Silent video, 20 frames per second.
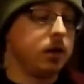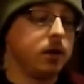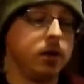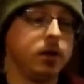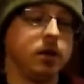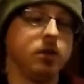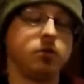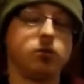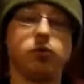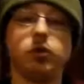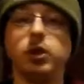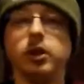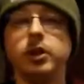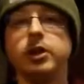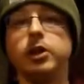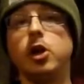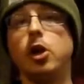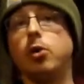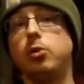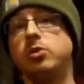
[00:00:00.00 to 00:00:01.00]
is
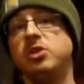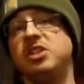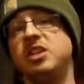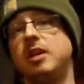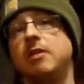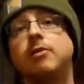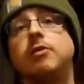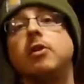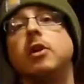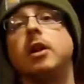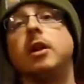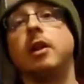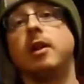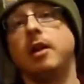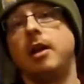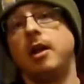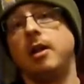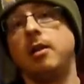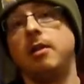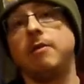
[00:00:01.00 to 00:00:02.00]
really no different
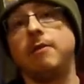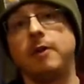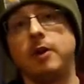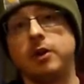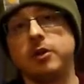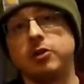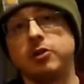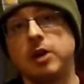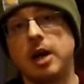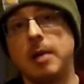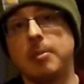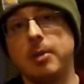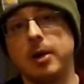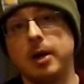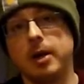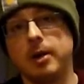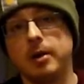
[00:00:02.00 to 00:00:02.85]
than the first trap